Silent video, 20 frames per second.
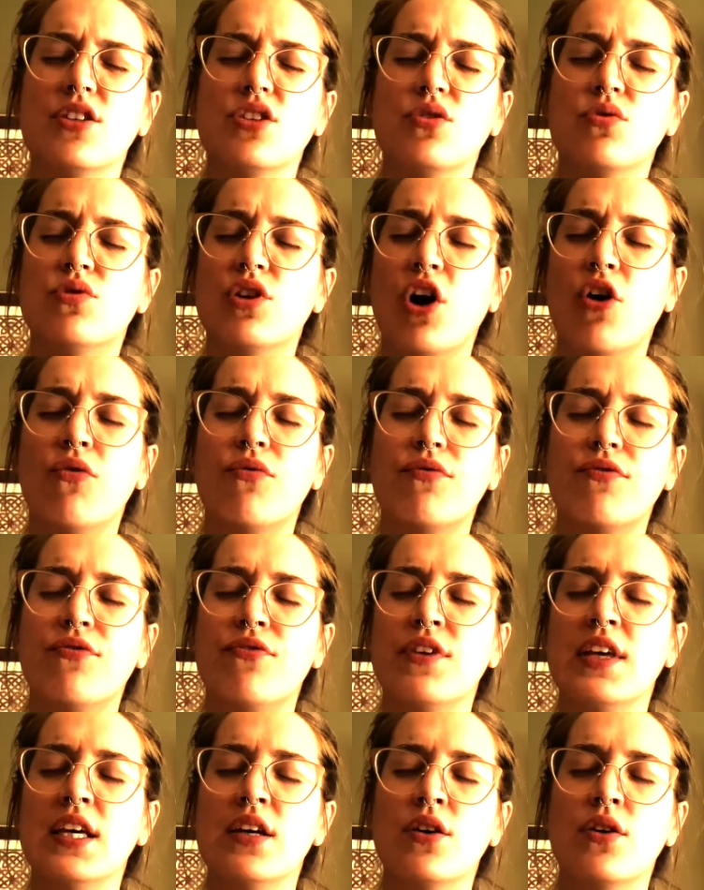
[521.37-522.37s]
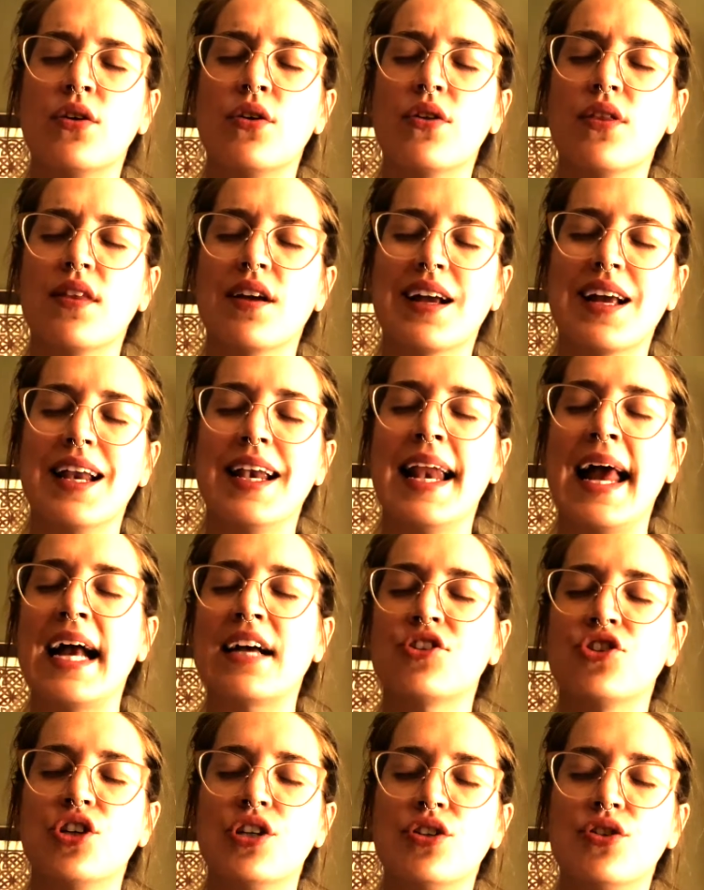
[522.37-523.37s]
You don't feel the
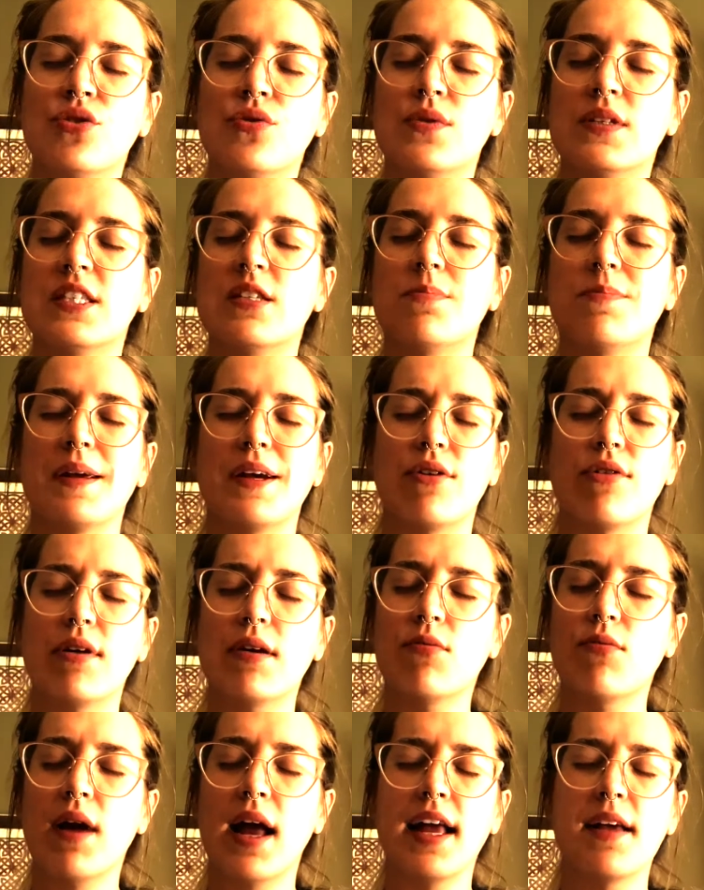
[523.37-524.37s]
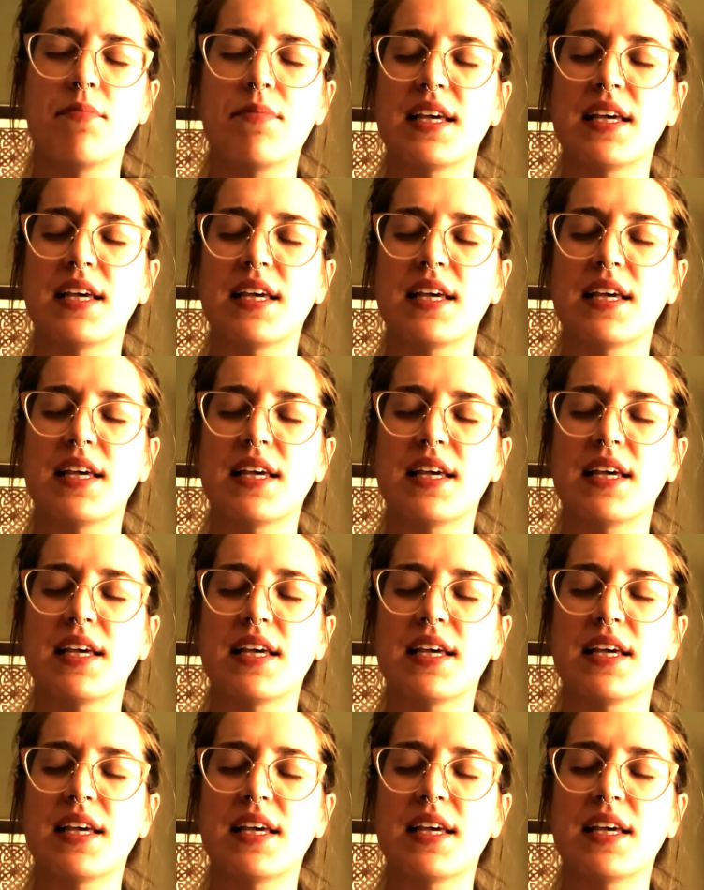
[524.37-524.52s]
connection to spirit, right?